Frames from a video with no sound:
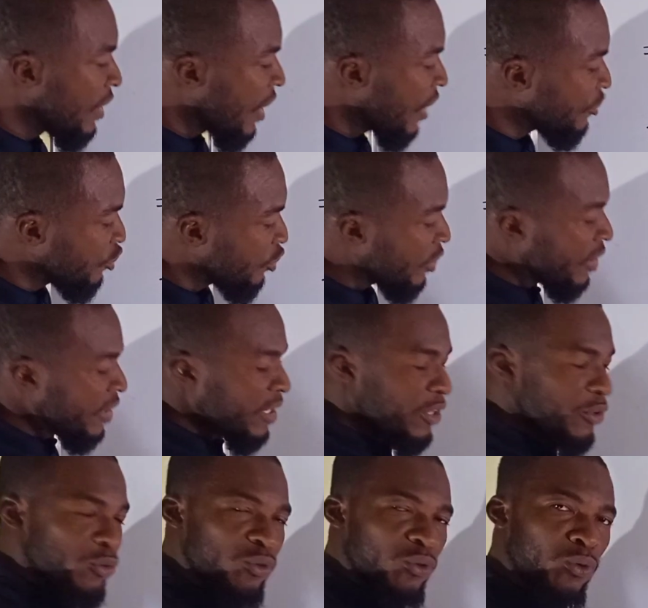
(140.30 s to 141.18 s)

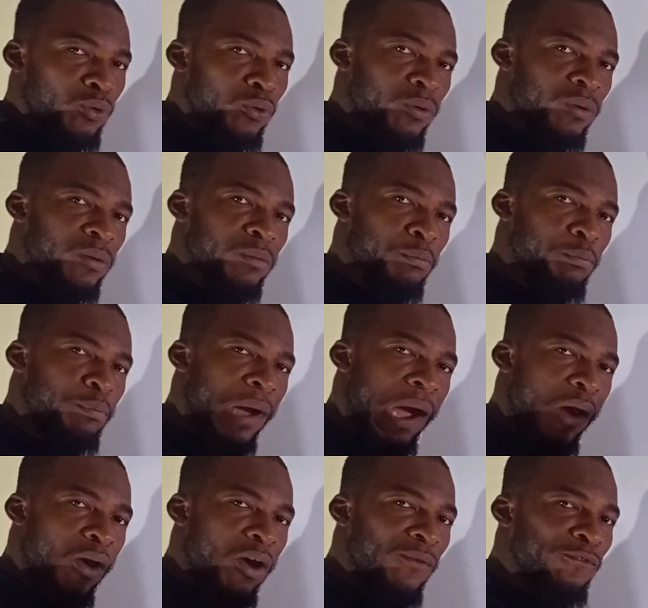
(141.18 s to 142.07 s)
naturally you know
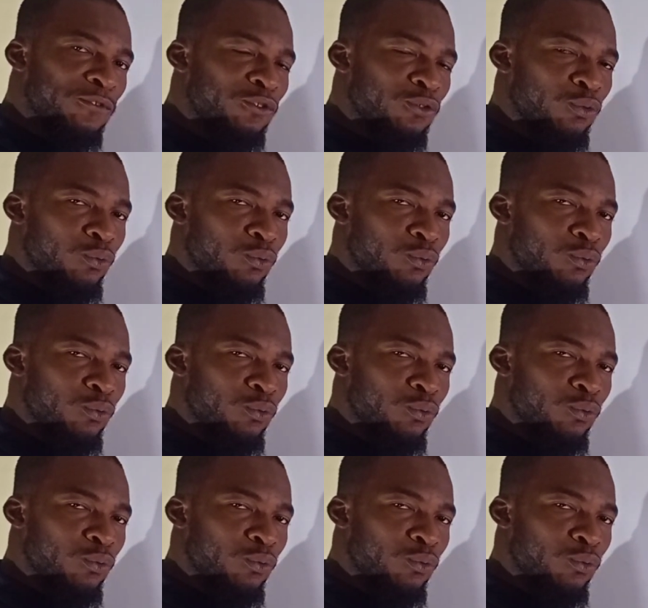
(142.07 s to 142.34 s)
power of